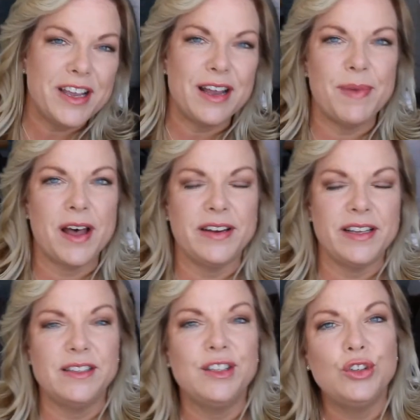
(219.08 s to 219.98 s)
think about
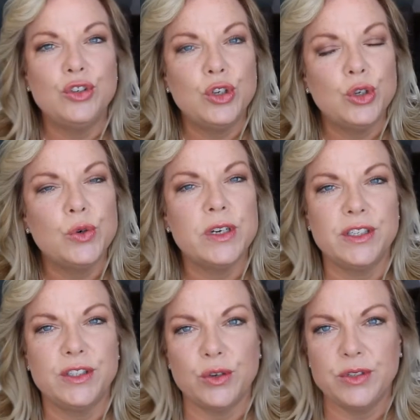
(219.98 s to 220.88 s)
is the 2
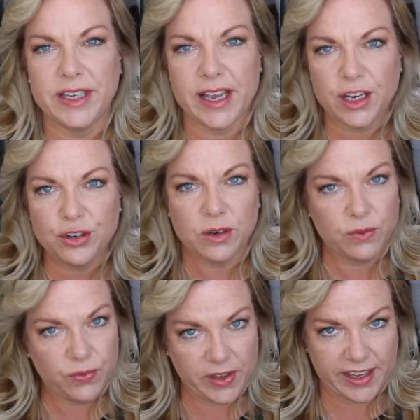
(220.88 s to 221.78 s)
association
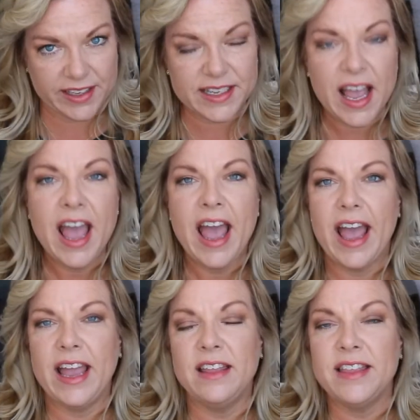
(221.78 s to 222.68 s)
fees.
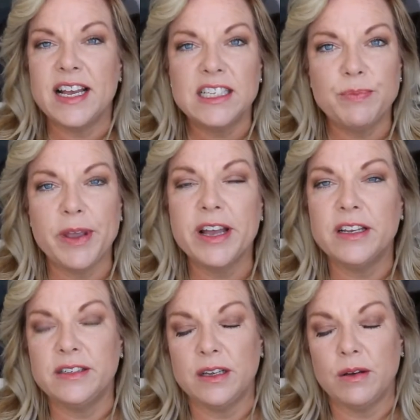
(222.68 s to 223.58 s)
And that's
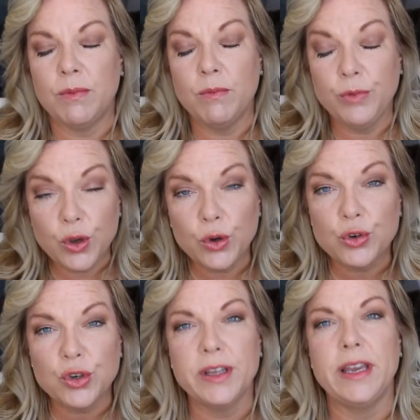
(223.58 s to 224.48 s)
because
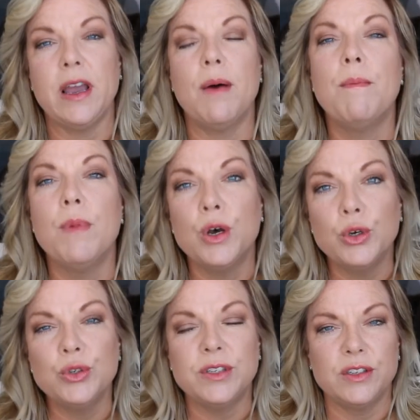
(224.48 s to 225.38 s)
usually
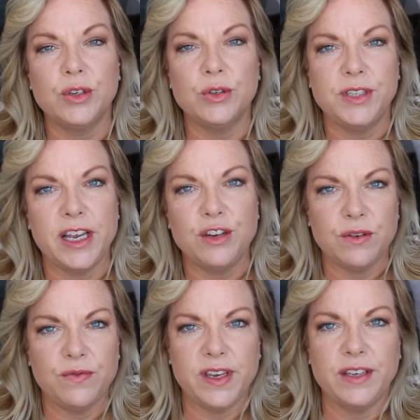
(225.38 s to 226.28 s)
most
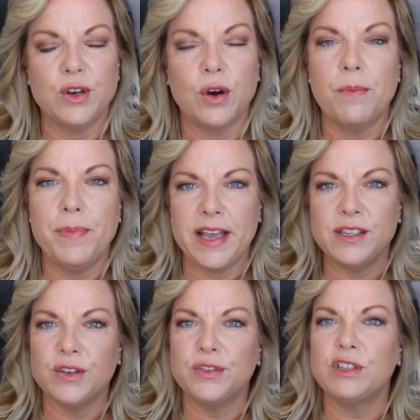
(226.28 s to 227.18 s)
association fees are
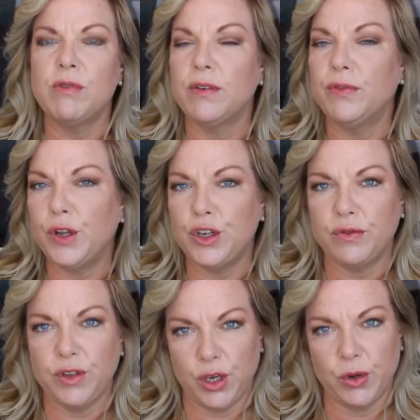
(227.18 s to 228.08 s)
based on the square footage
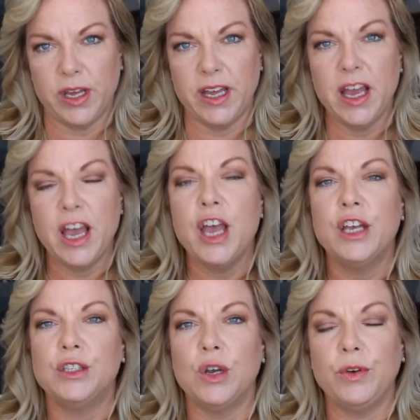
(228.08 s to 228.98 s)
of the unit.
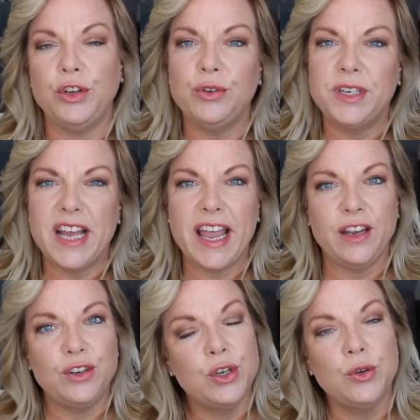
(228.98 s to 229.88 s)
So when you
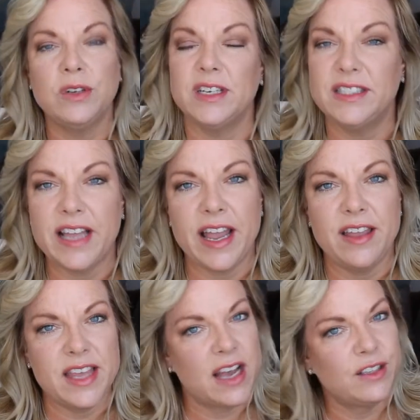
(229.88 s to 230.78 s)
take 2, let's say
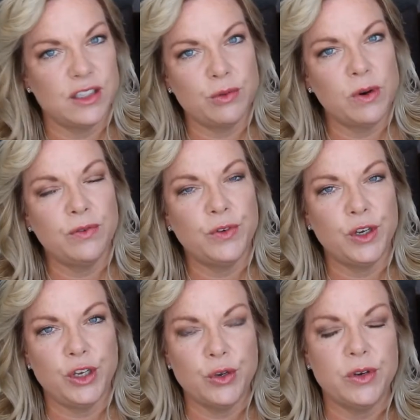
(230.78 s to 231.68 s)
1,000 square
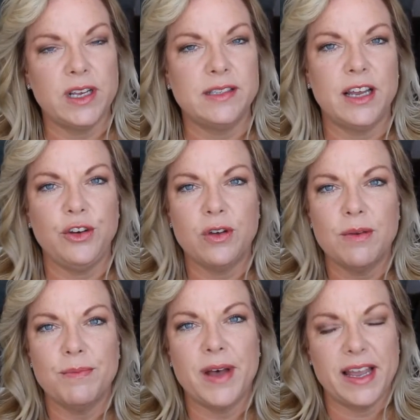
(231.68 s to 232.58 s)
foot units, and you
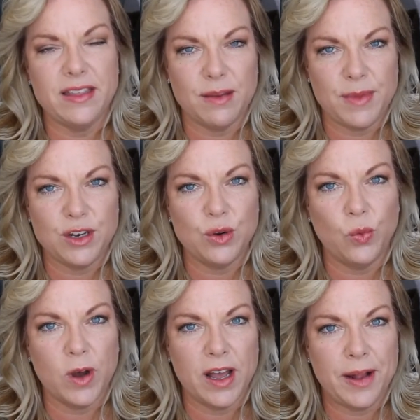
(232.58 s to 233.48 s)
combine them into
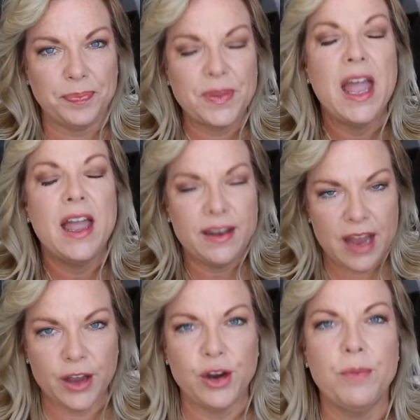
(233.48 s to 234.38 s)
one,
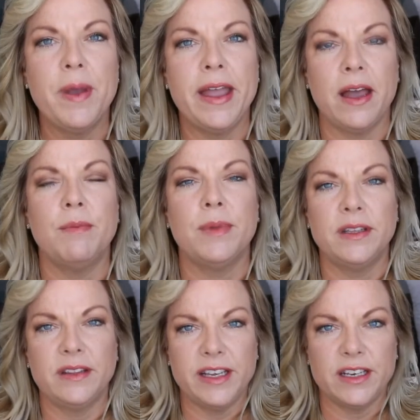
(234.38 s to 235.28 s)
now you're paying a
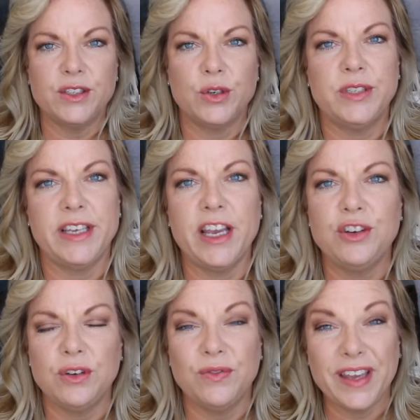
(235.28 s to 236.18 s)
monthly
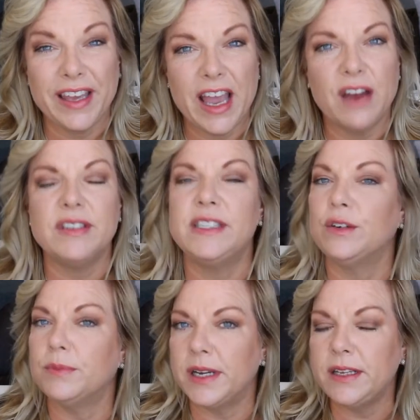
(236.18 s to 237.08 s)
association fee every
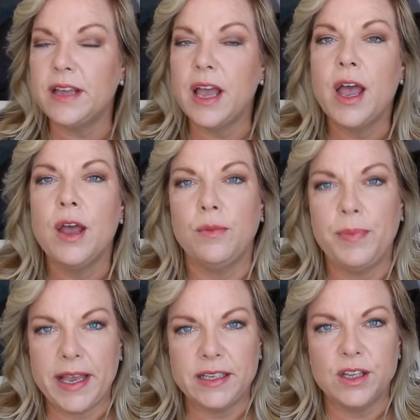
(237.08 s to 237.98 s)
single month
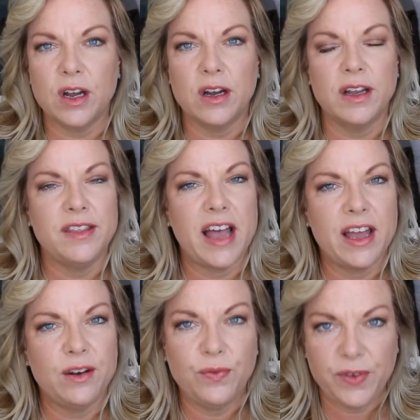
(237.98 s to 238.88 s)
based on
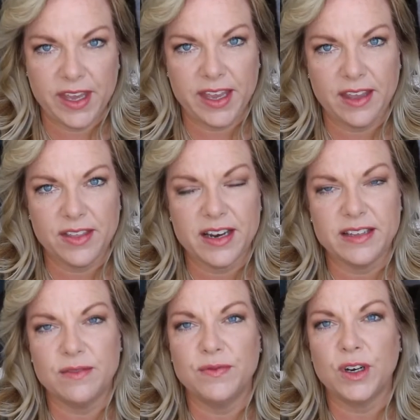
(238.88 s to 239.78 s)
that fee that
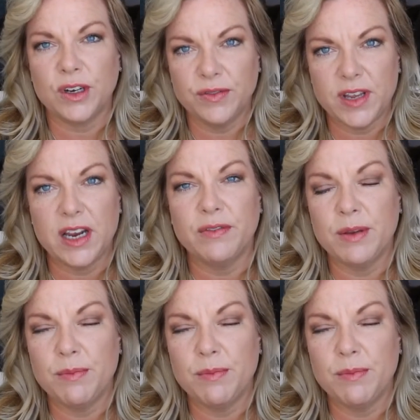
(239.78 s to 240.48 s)
is involved every